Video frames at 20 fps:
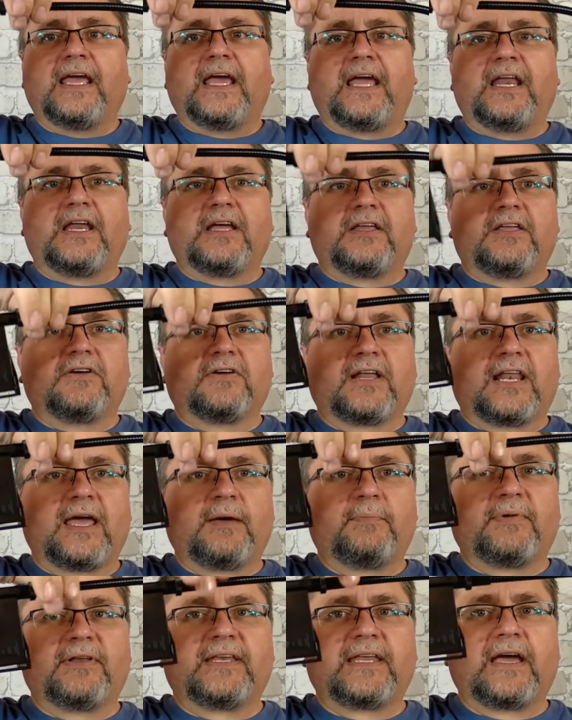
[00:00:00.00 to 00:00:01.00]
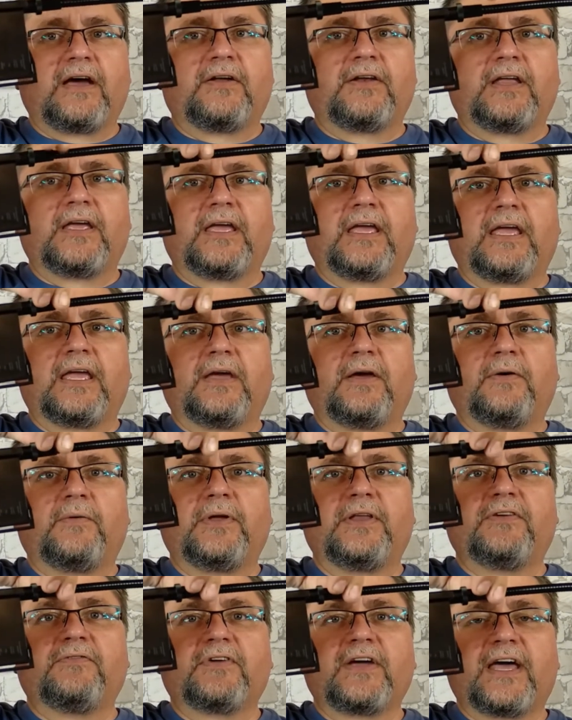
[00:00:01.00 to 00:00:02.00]
and you clamp it down,
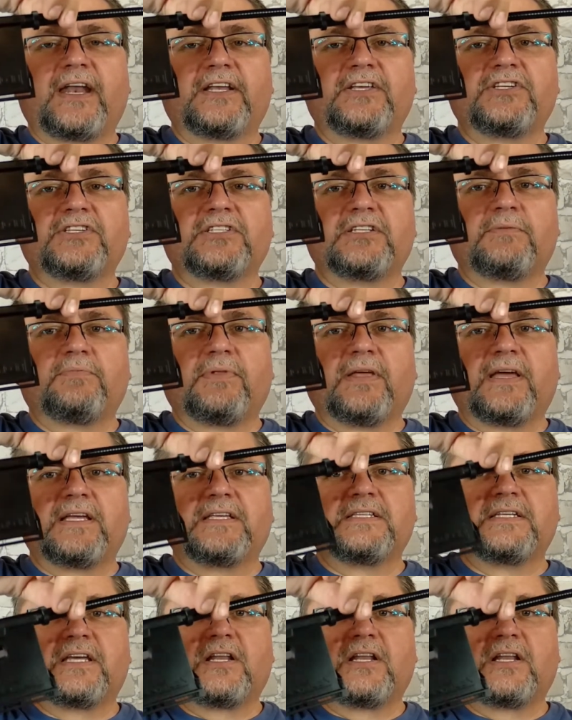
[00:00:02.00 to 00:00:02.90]
when you've got it just in place,